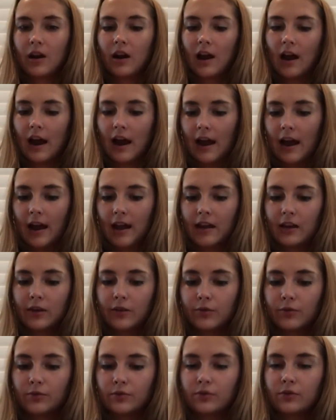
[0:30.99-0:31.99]
I
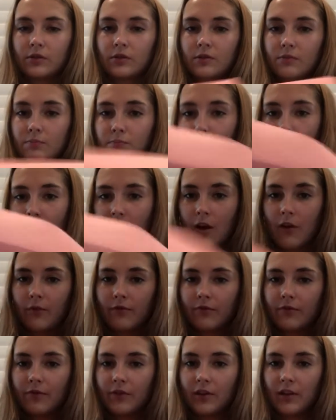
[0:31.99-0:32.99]
use brown
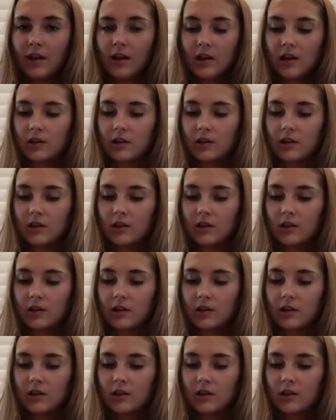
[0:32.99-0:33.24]
for the